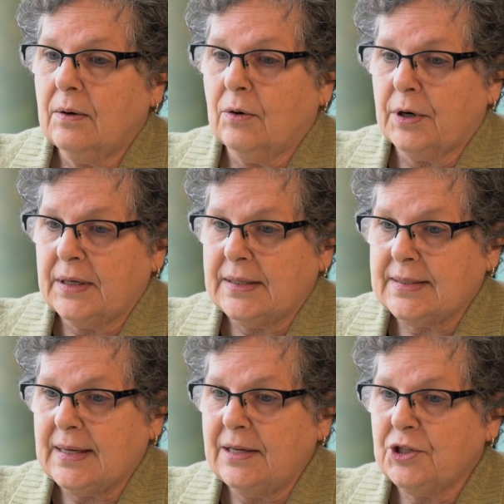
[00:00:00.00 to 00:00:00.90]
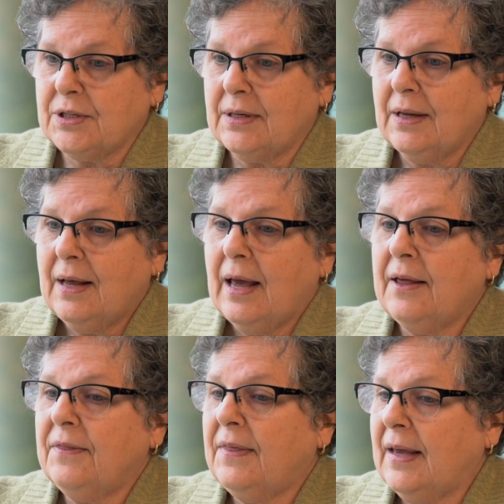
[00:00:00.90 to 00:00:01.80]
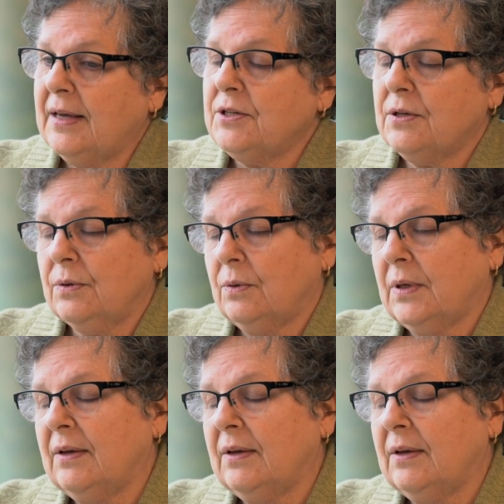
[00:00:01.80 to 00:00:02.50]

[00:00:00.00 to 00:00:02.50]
organization, and they too,